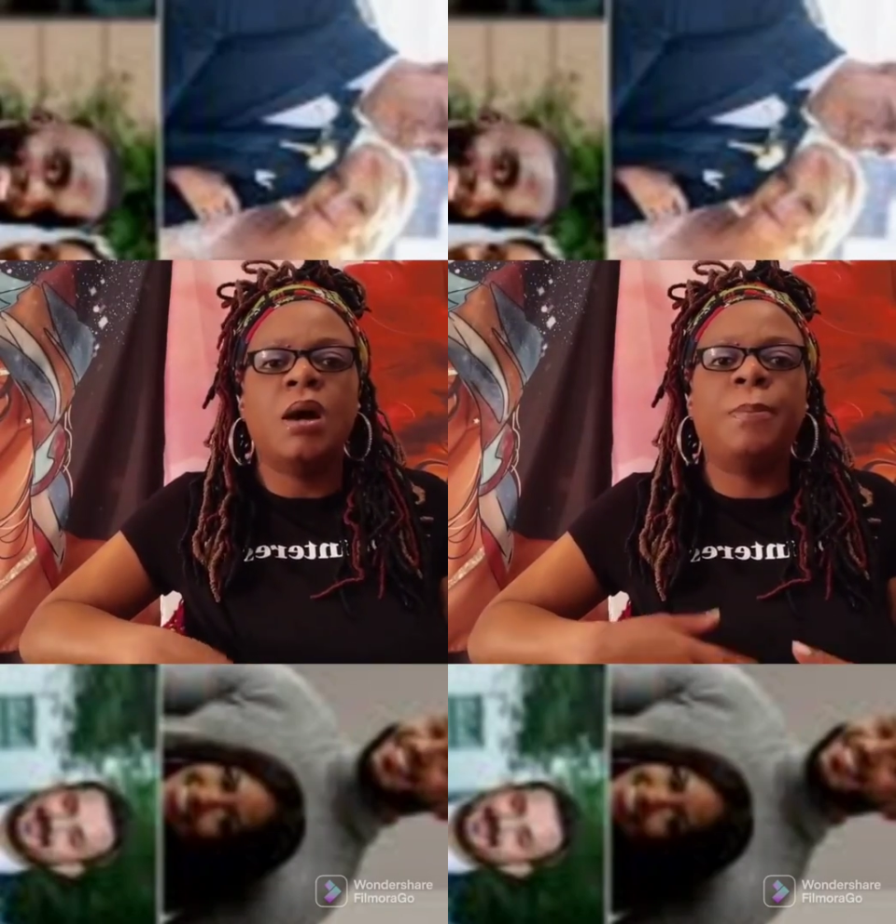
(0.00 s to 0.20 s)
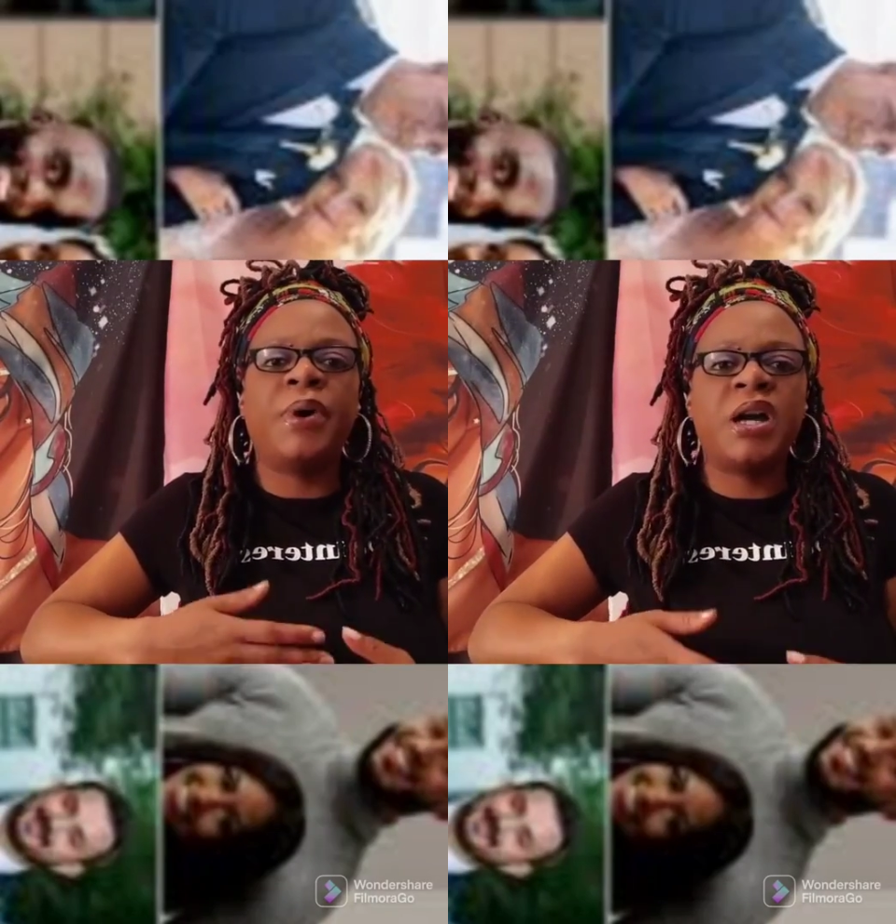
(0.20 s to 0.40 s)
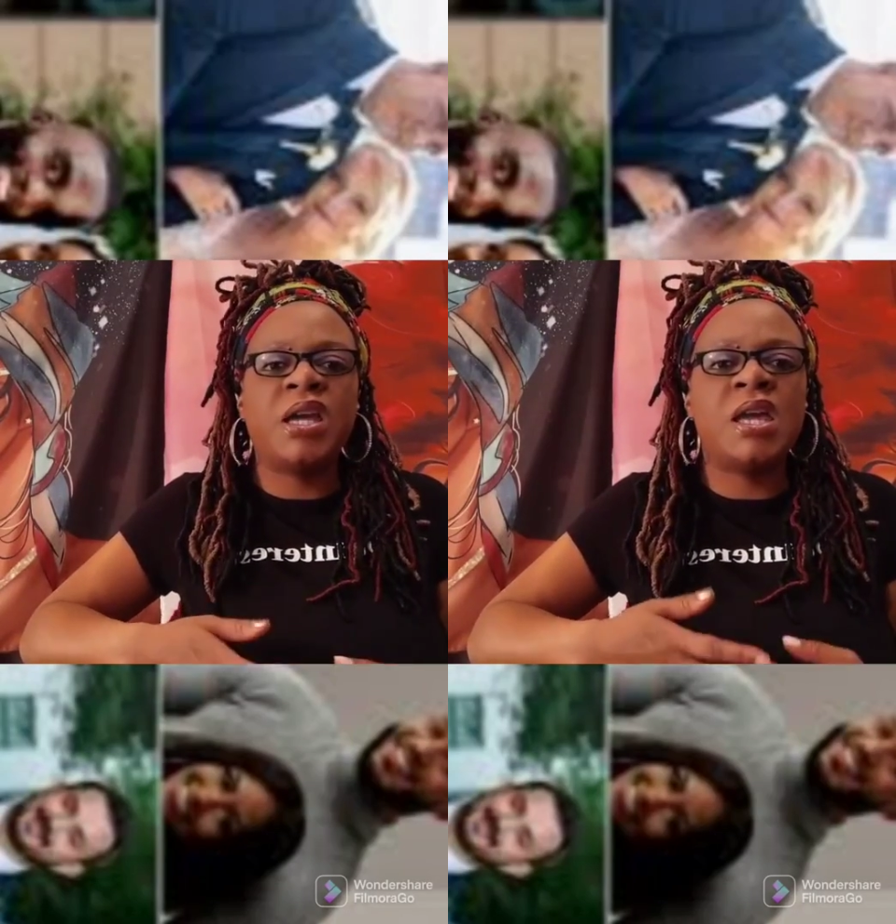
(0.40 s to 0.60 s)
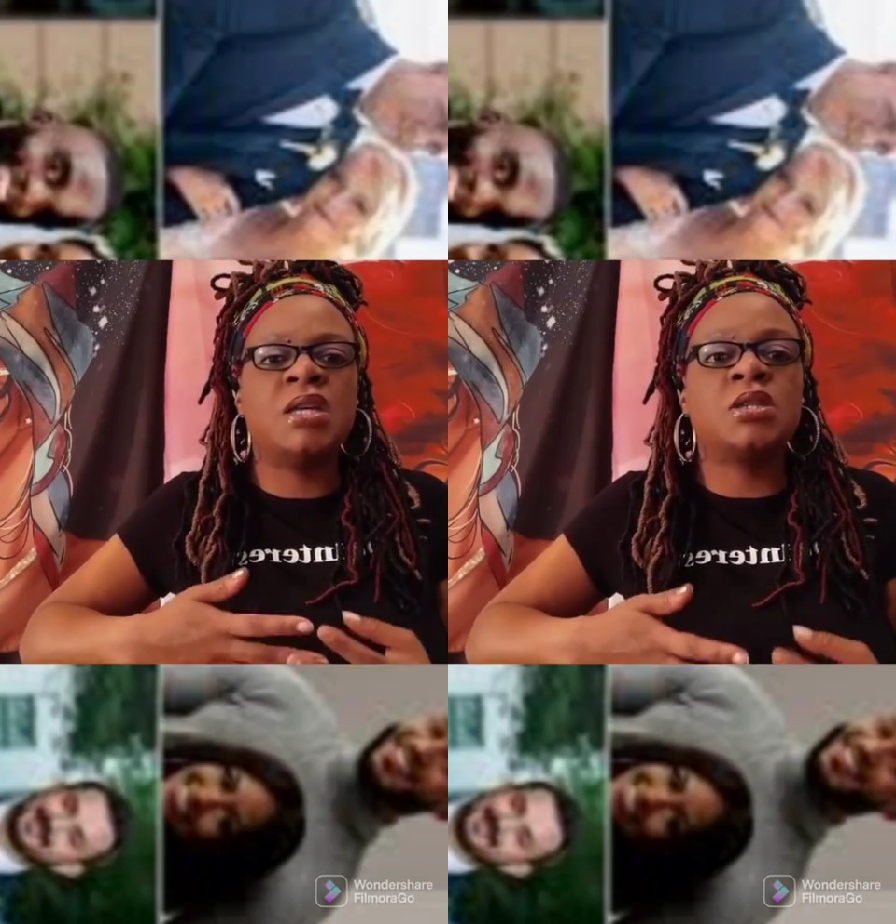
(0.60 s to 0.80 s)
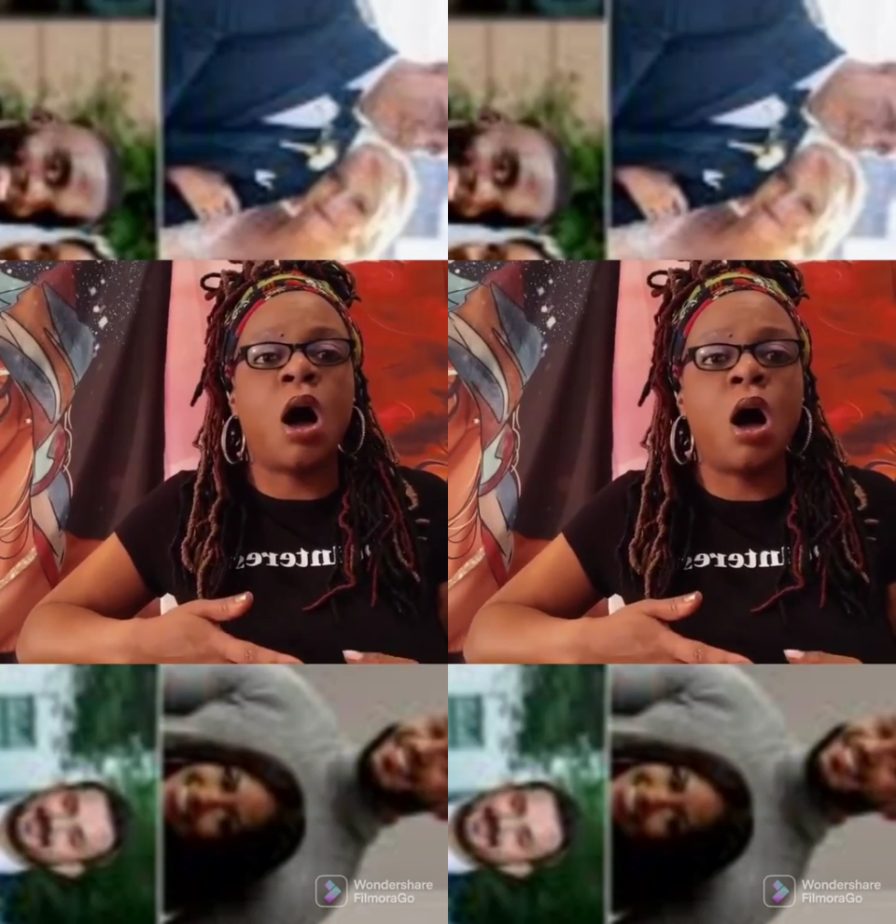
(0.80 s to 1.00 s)
but he
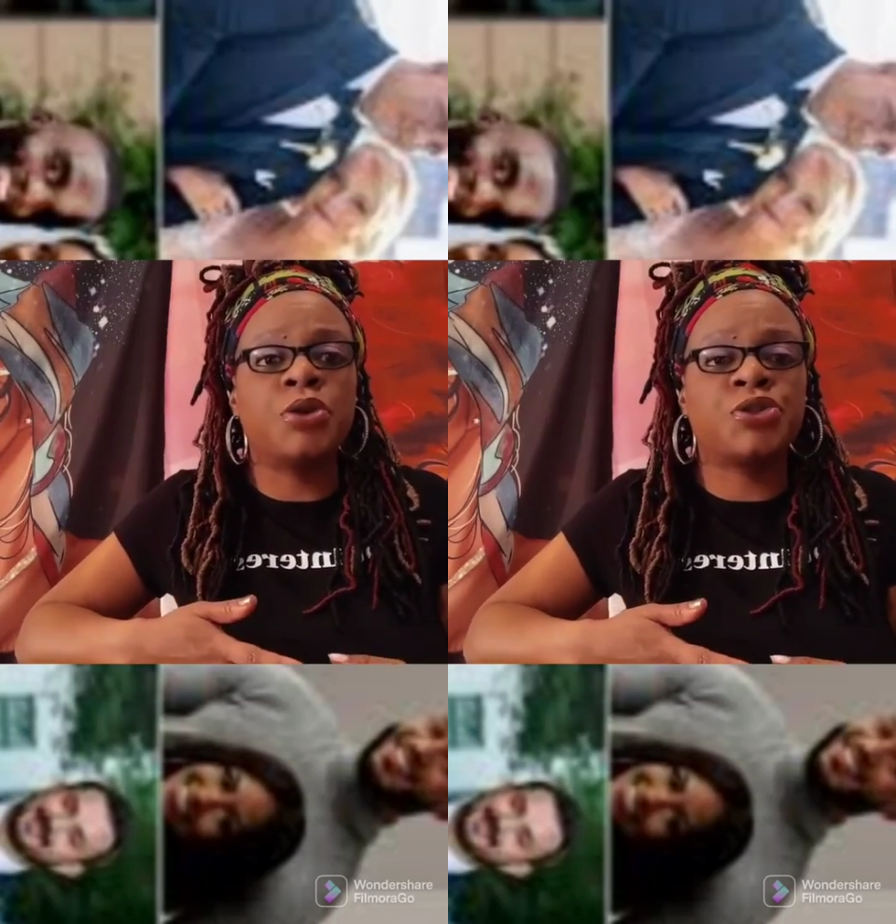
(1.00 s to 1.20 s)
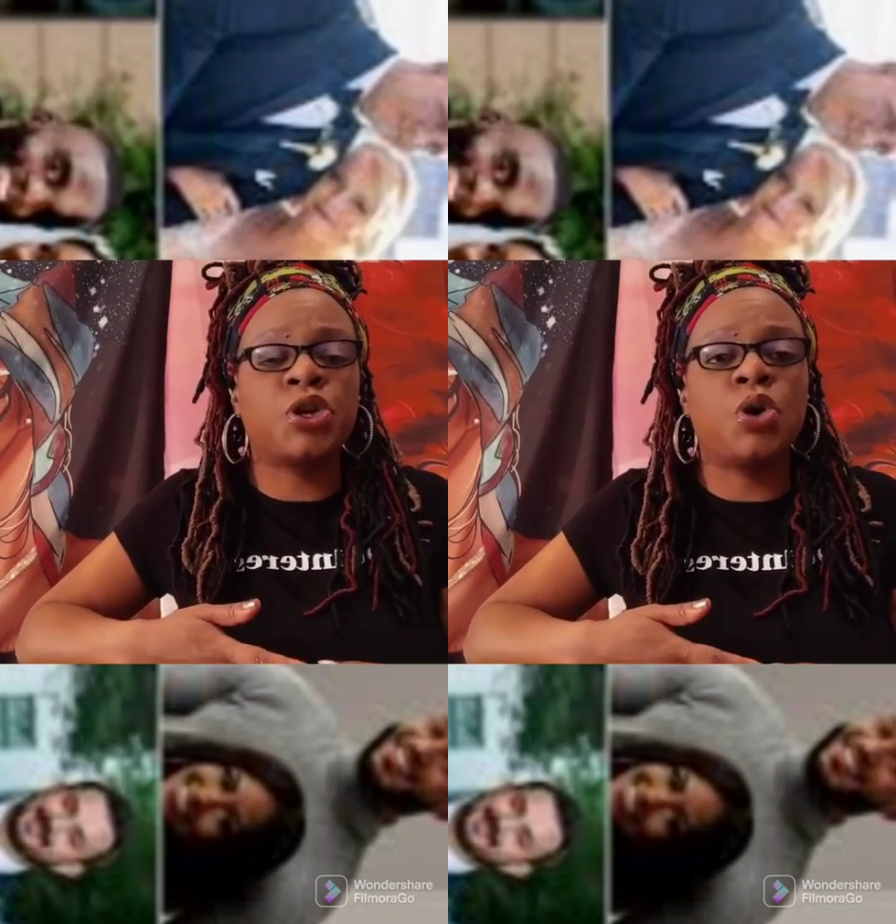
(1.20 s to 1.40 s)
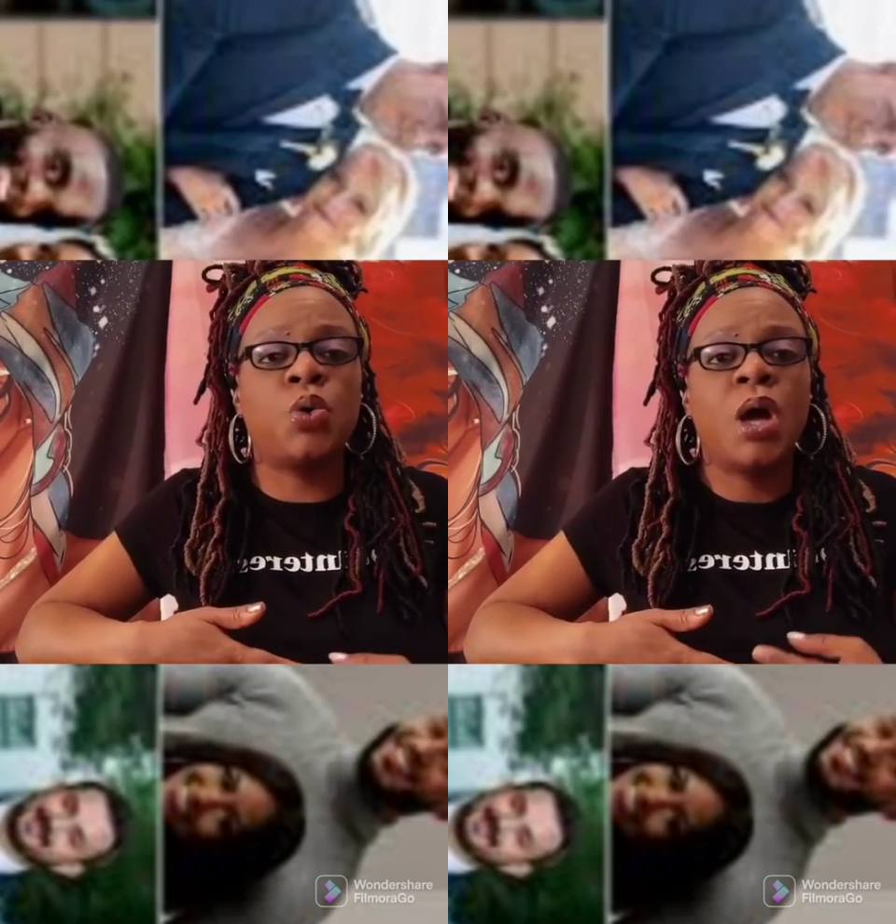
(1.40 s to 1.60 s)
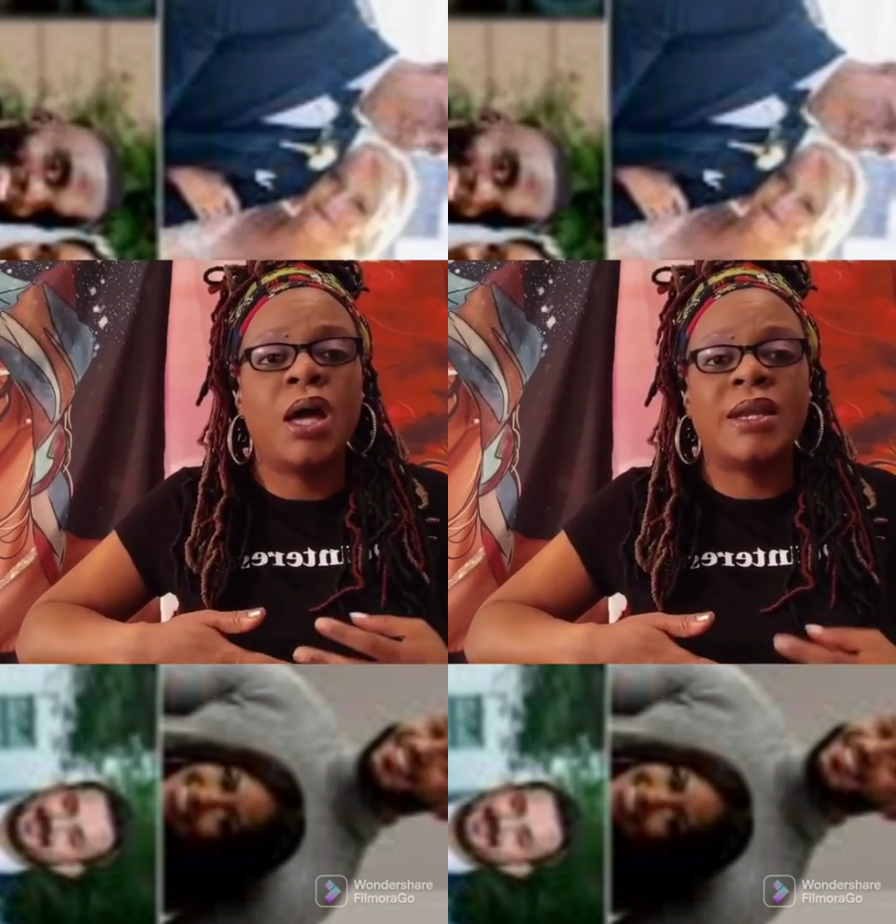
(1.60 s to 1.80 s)
is also